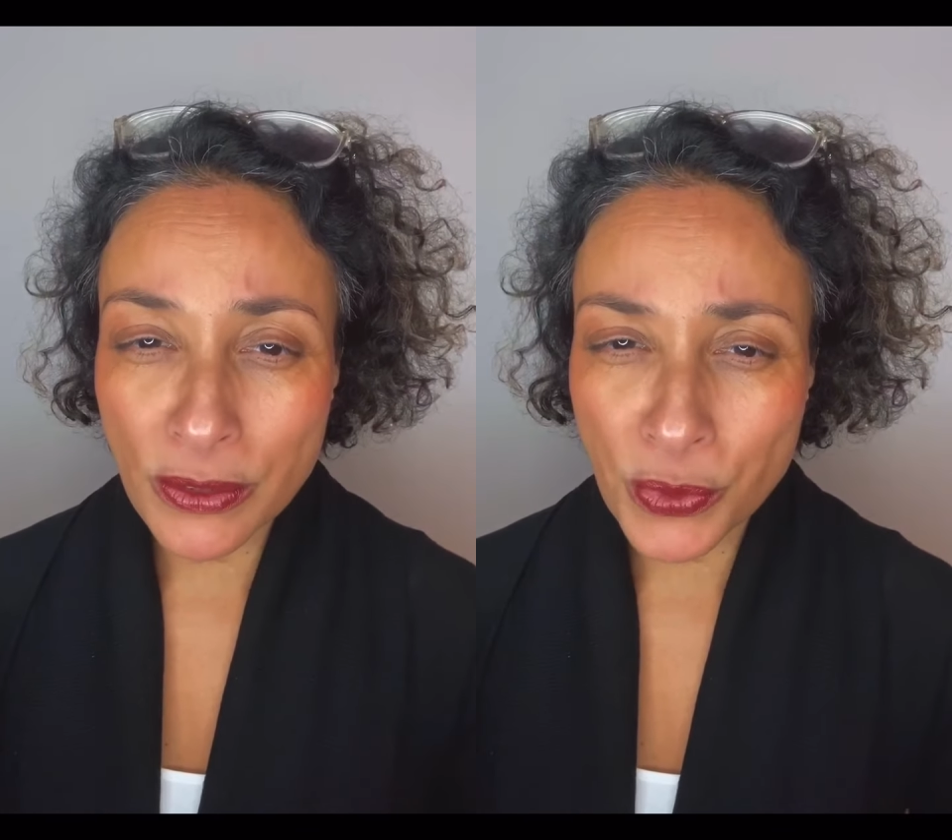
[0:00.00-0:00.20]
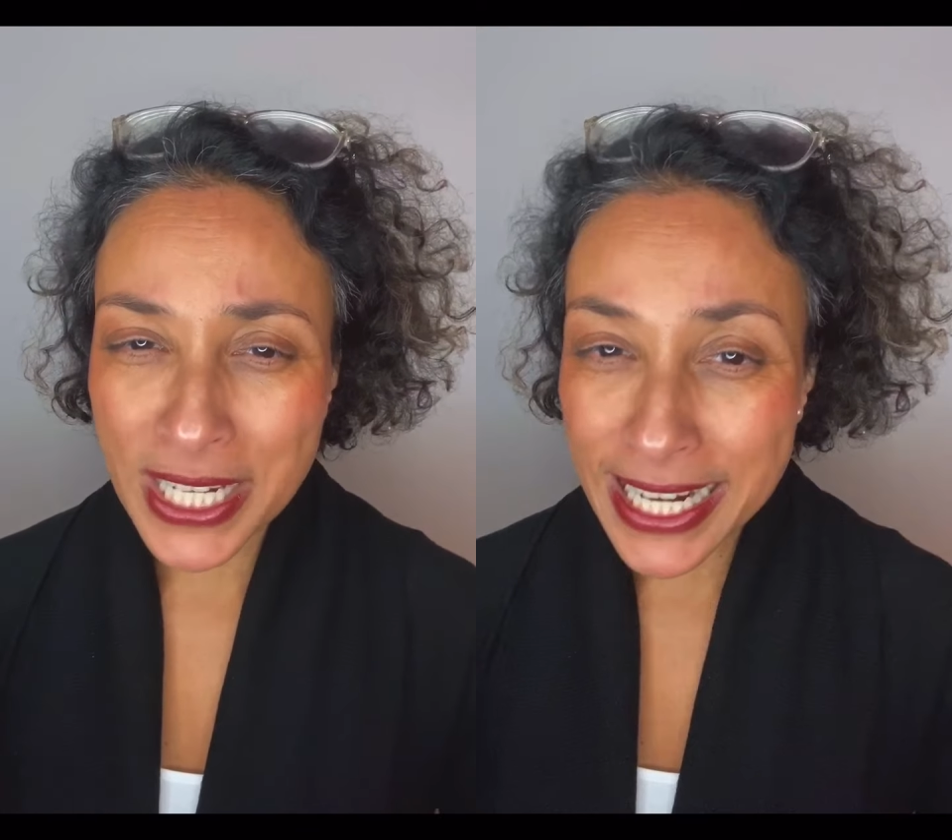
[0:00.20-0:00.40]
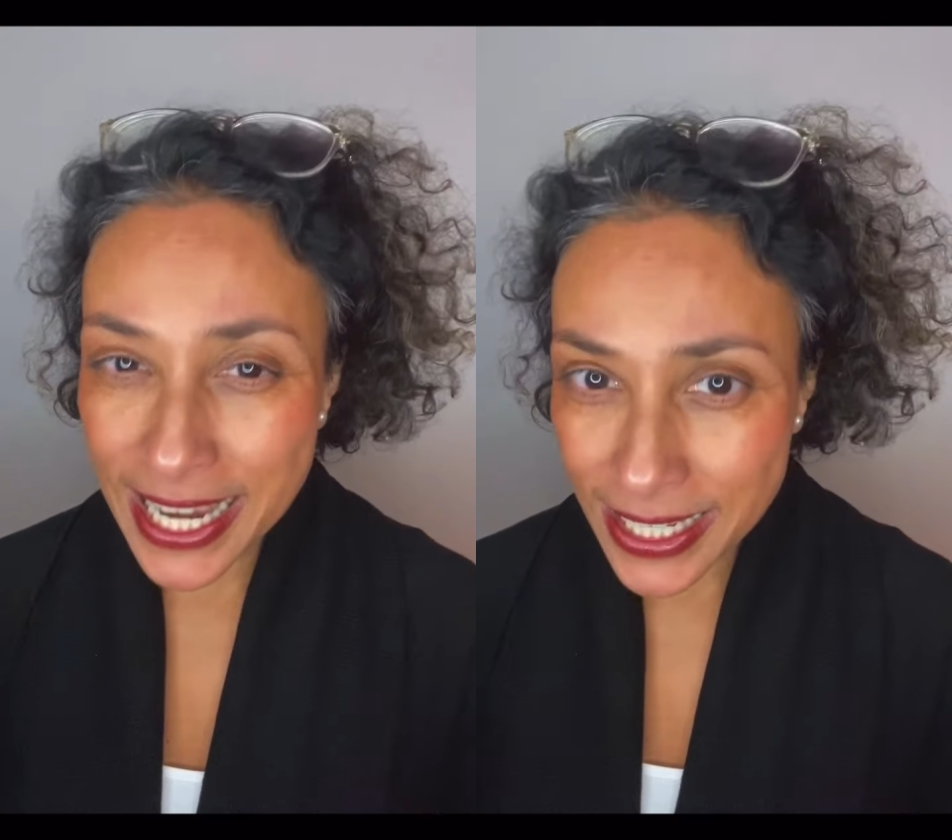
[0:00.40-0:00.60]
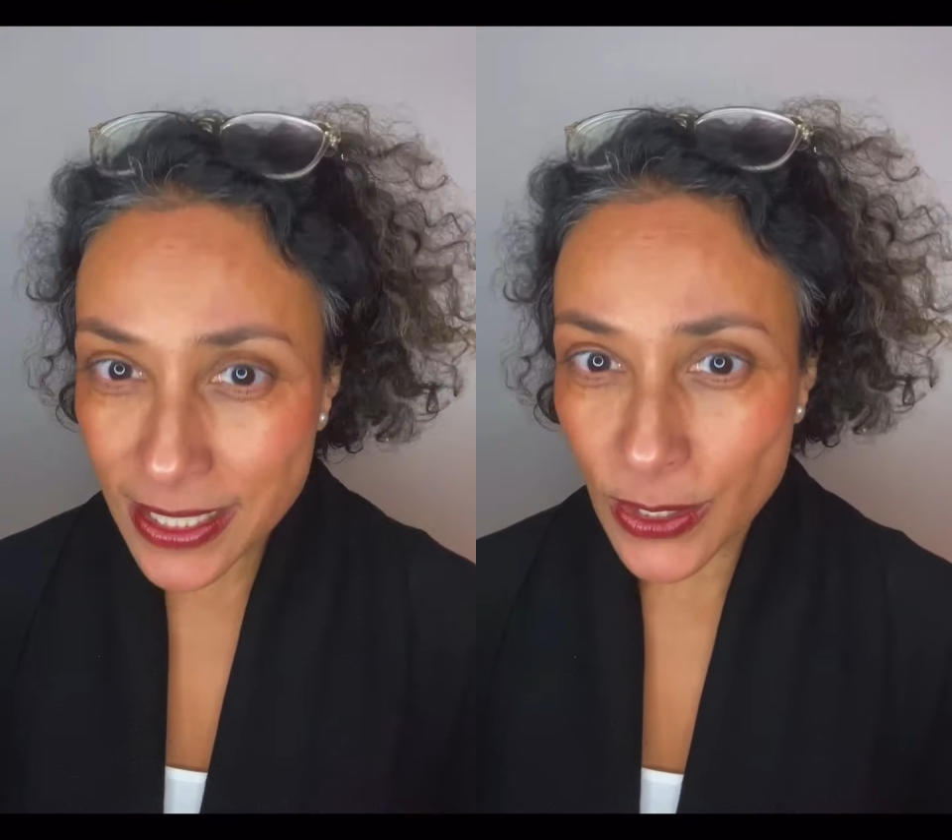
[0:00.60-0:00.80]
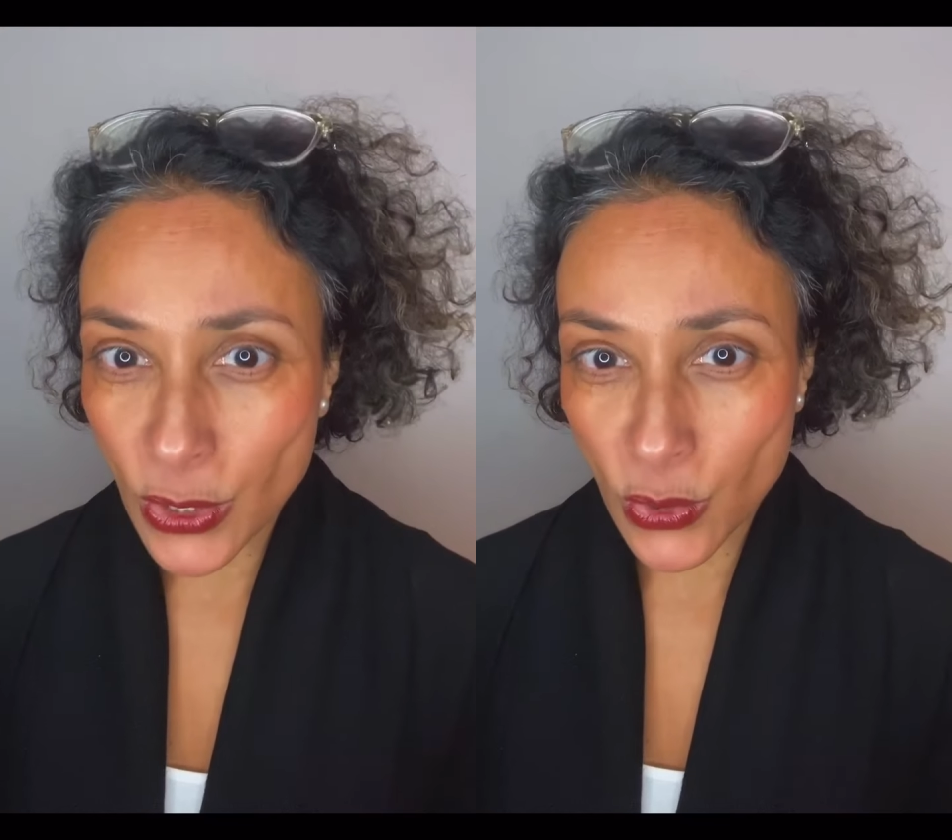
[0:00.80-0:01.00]

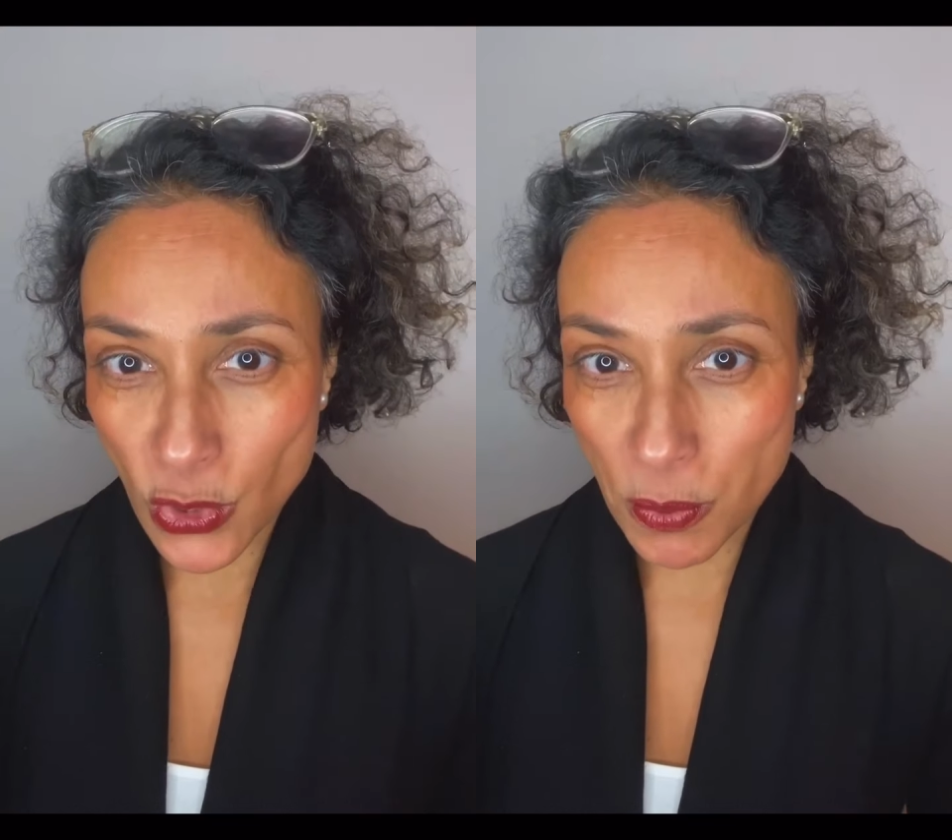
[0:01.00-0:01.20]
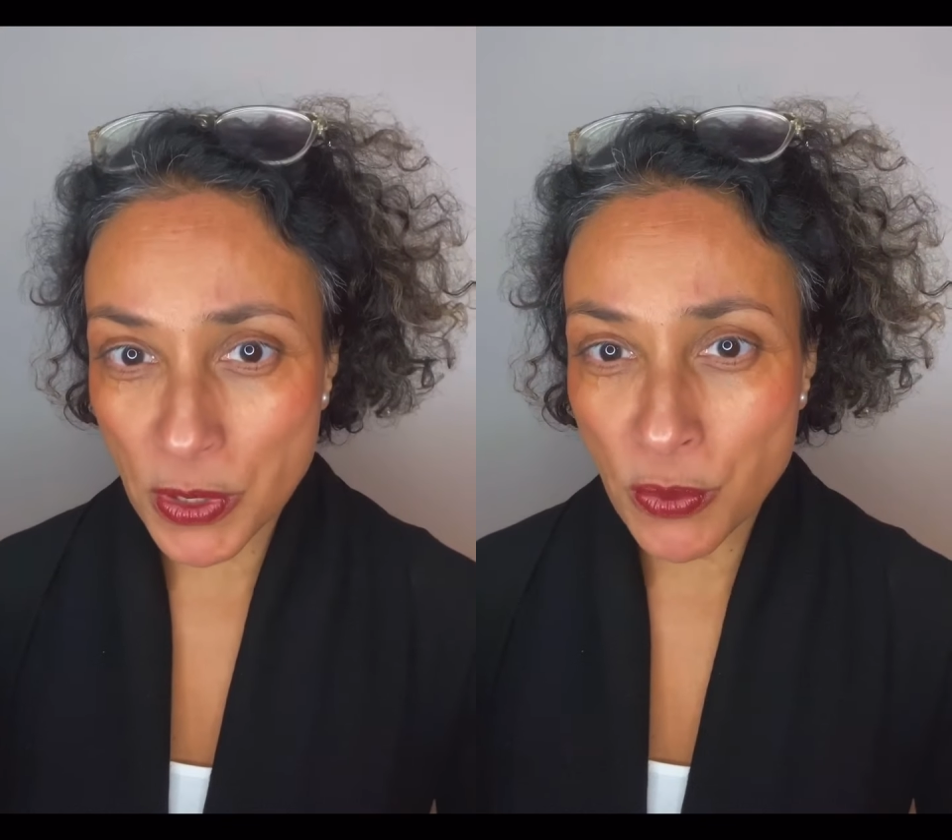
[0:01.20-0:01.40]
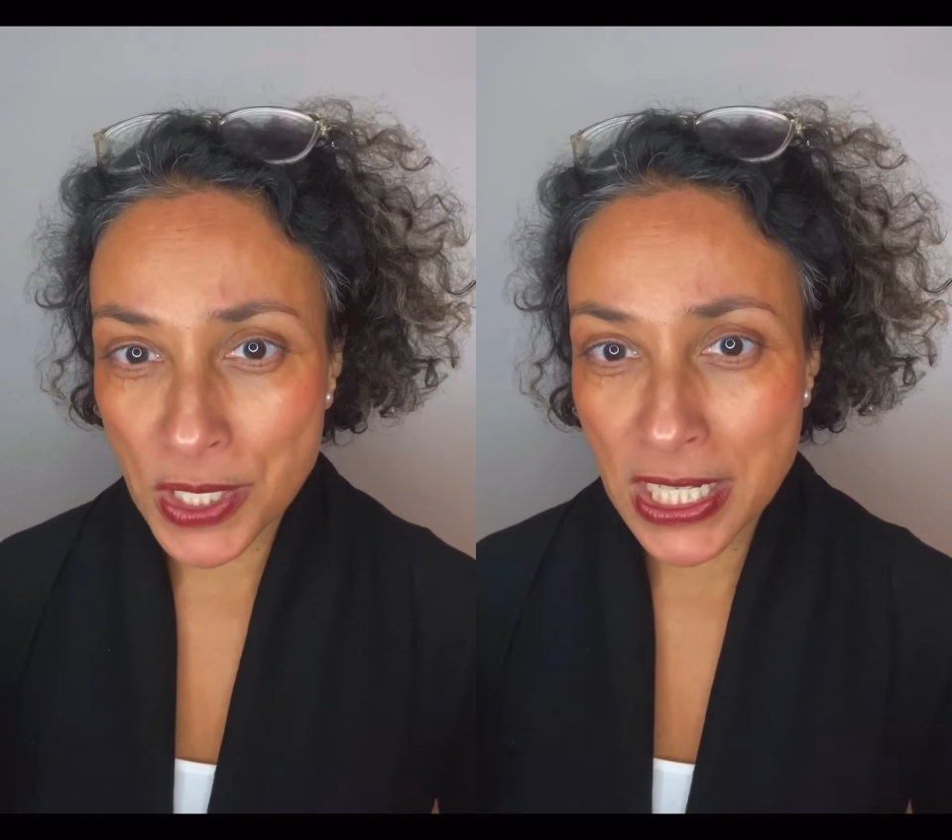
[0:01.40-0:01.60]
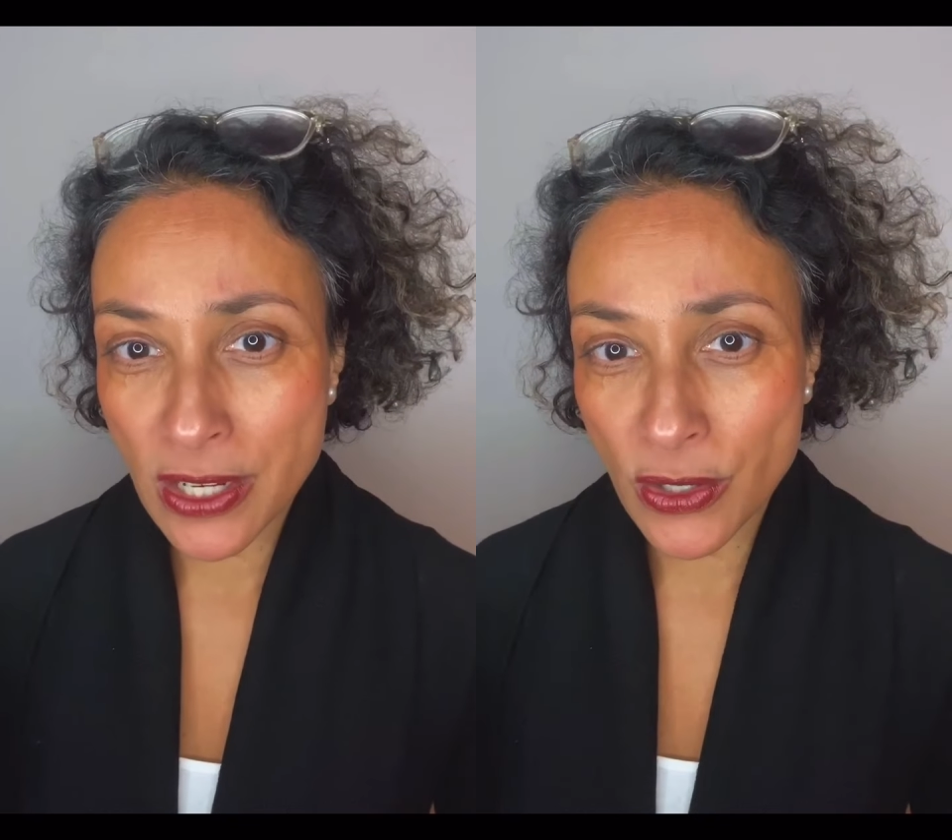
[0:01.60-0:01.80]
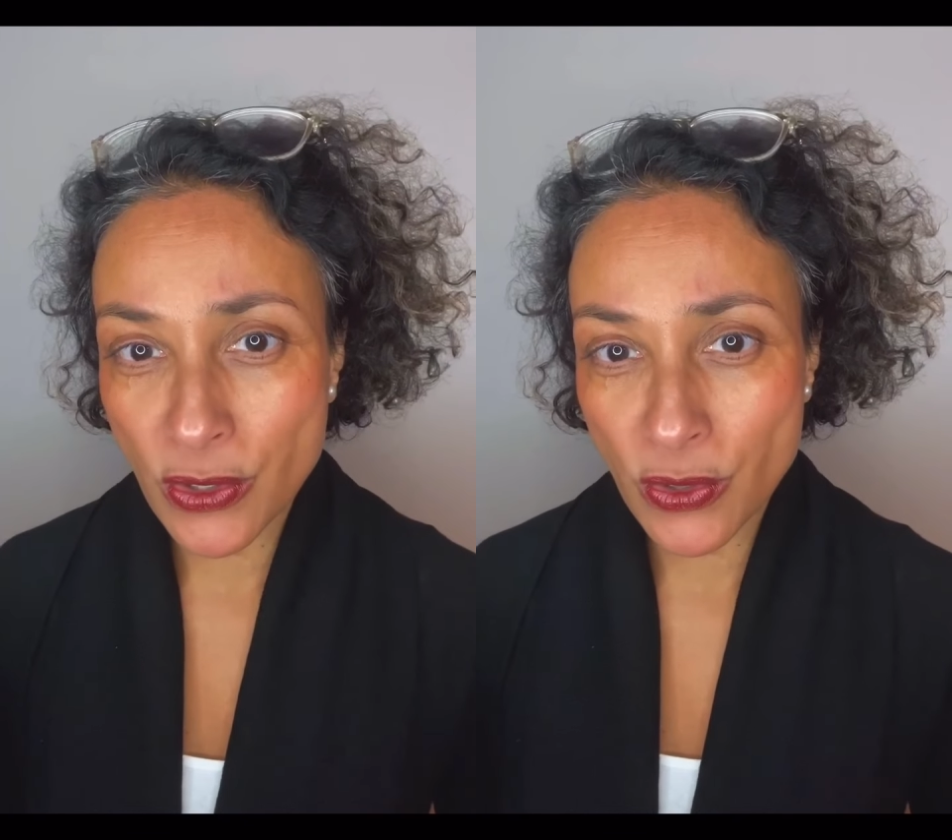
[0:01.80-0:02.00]
relax you to be really
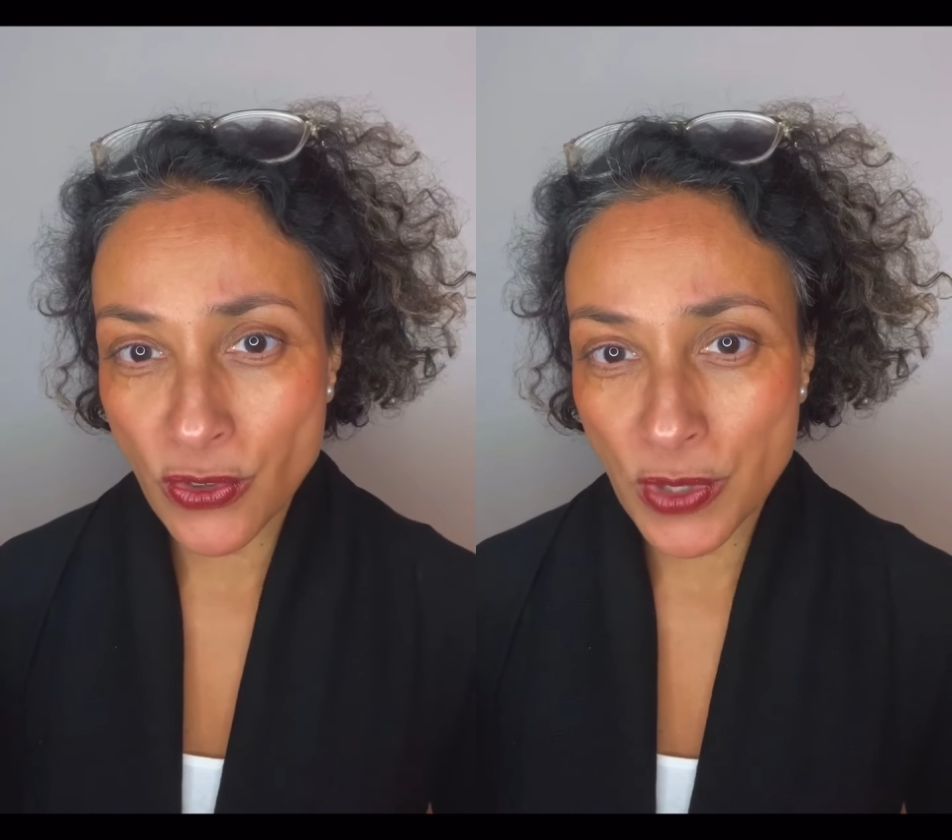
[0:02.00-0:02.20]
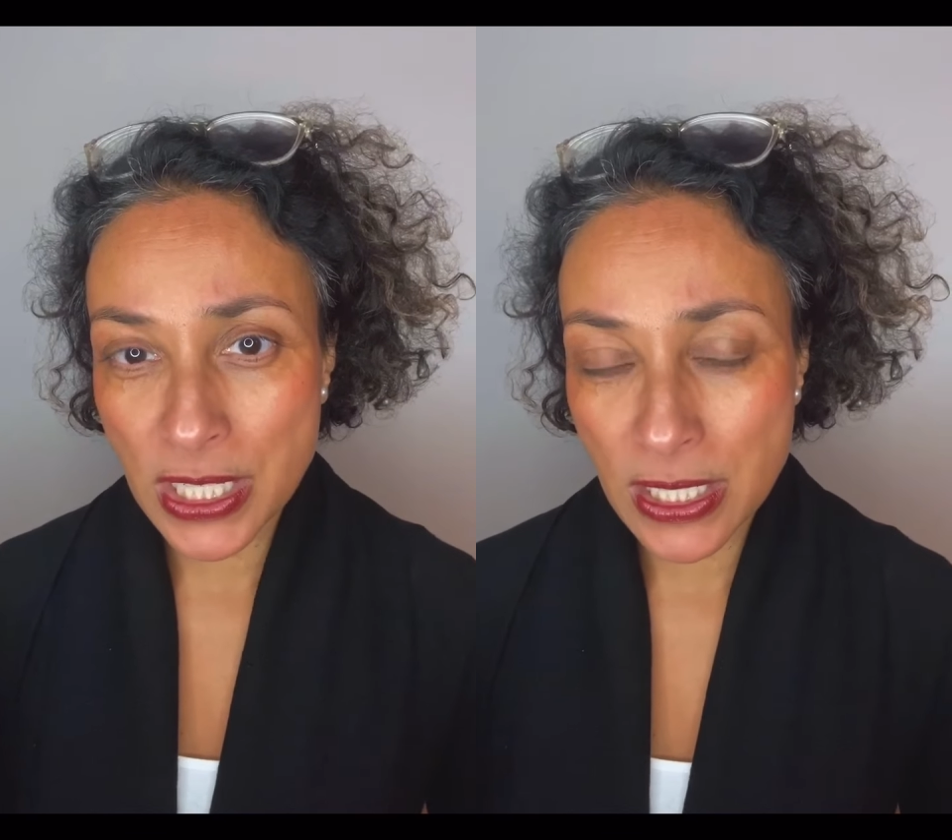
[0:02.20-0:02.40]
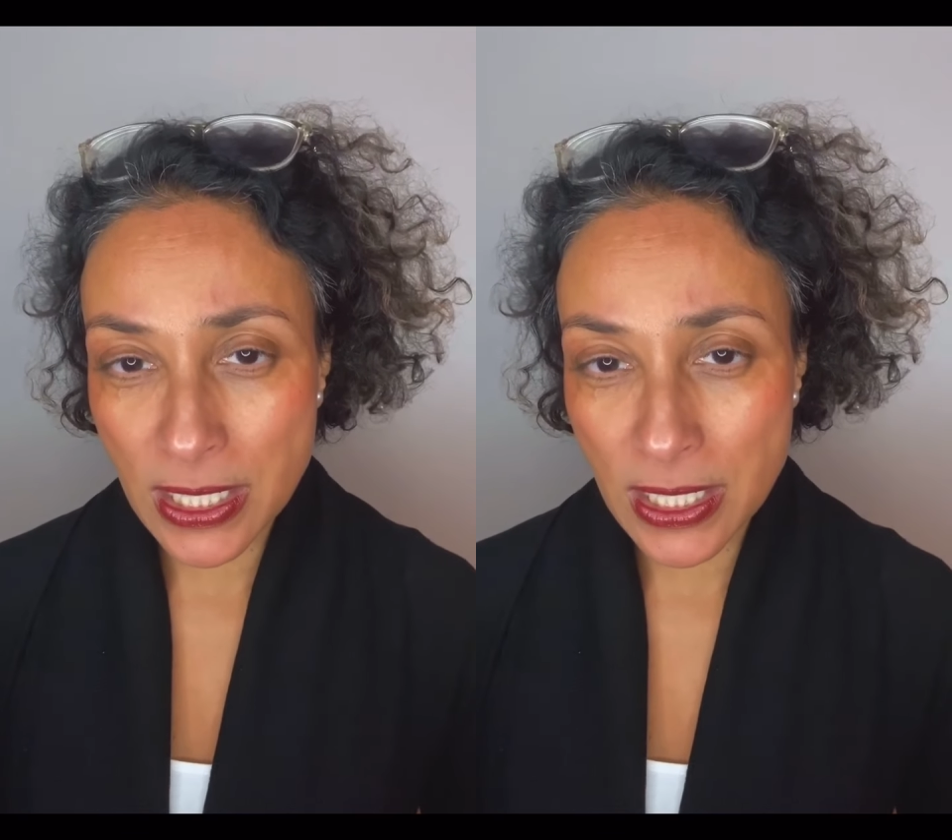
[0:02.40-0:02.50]
concentrated